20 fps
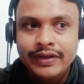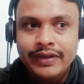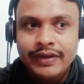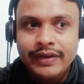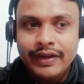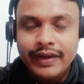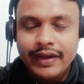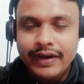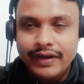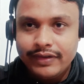
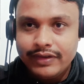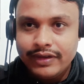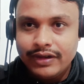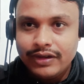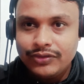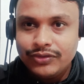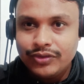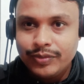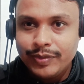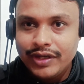and there are
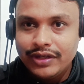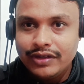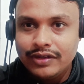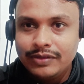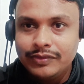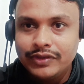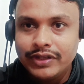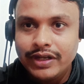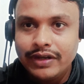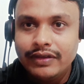so many
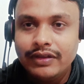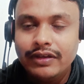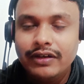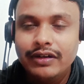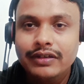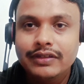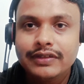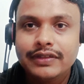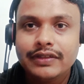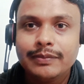terms, and there
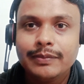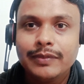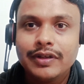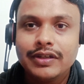are some